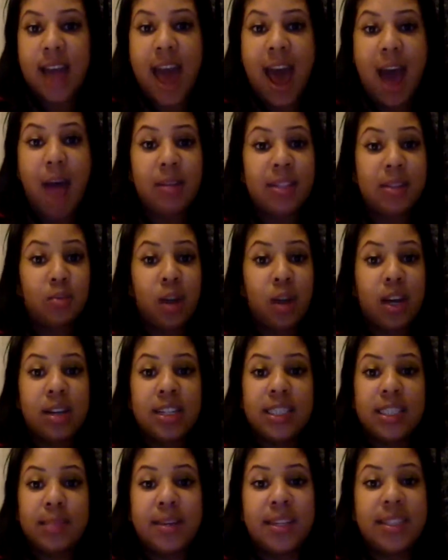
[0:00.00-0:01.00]
I was working
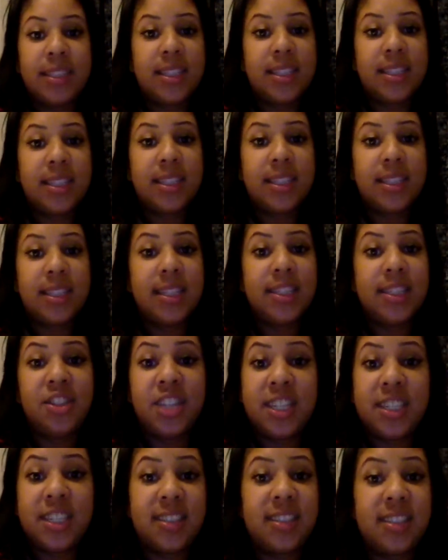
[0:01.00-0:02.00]
this business
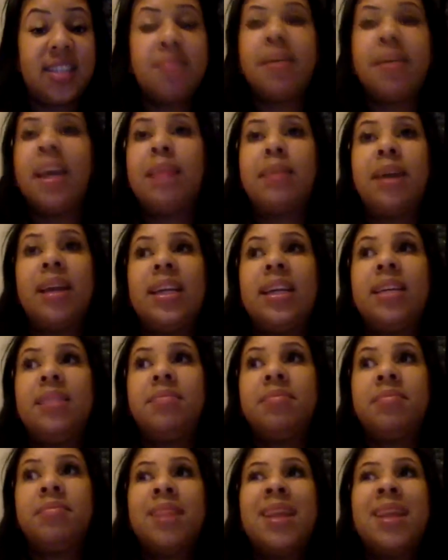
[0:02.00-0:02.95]
just to make money.